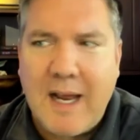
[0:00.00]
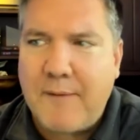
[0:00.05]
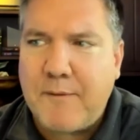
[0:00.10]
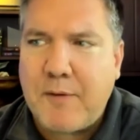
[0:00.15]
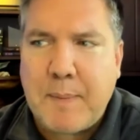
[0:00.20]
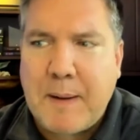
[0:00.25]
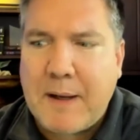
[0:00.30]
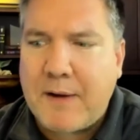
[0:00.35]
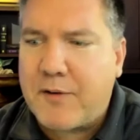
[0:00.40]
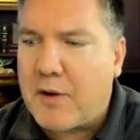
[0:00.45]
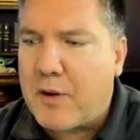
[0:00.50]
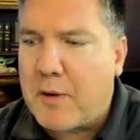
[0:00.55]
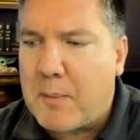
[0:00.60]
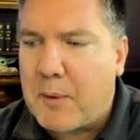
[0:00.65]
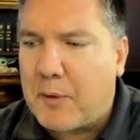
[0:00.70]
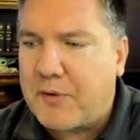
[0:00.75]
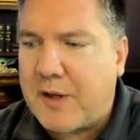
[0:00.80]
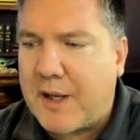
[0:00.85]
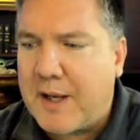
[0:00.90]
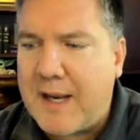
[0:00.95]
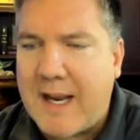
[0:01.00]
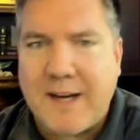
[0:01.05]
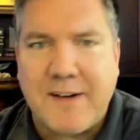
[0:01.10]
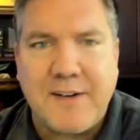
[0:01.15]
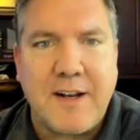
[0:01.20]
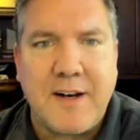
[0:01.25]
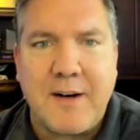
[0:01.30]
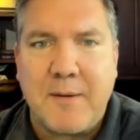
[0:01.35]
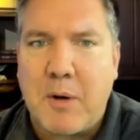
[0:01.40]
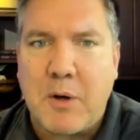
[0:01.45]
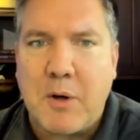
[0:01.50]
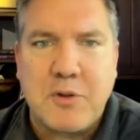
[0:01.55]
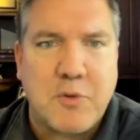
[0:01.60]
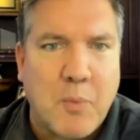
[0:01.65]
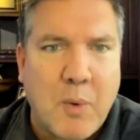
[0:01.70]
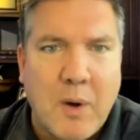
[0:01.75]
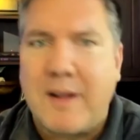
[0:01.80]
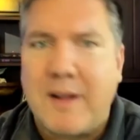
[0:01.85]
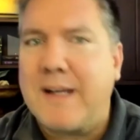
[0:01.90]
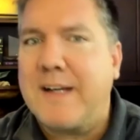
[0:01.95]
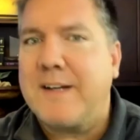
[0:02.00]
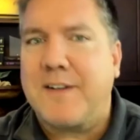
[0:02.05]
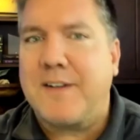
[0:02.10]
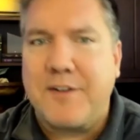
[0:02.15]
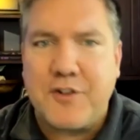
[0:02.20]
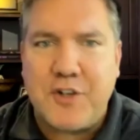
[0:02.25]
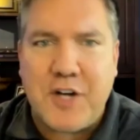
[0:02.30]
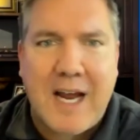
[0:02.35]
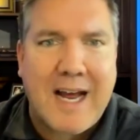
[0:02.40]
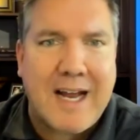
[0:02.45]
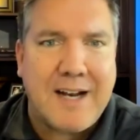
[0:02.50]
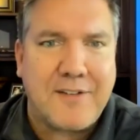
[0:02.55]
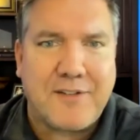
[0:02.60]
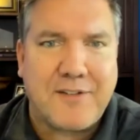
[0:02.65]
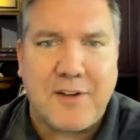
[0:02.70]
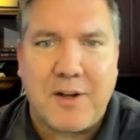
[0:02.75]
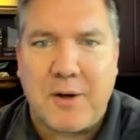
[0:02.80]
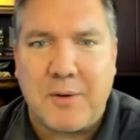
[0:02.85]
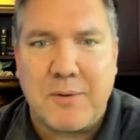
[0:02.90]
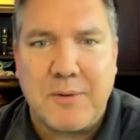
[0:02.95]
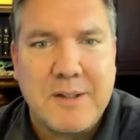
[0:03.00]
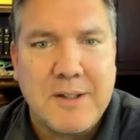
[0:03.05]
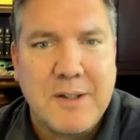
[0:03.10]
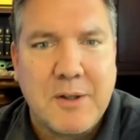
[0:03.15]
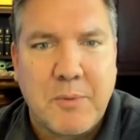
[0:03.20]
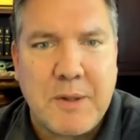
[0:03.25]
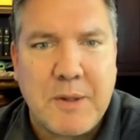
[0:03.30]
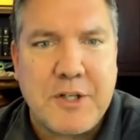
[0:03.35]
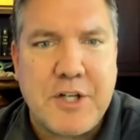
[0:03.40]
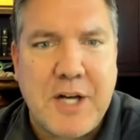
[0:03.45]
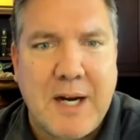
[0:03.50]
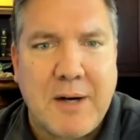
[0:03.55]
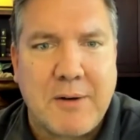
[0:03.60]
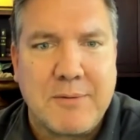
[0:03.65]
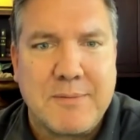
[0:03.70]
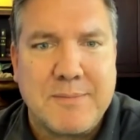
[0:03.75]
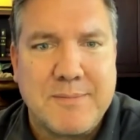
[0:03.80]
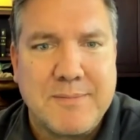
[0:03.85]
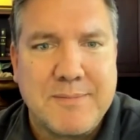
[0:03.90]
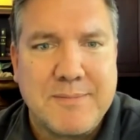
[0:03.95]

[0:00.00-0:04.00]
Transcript: MVPs are the most connected and most willing to chat. So reach out.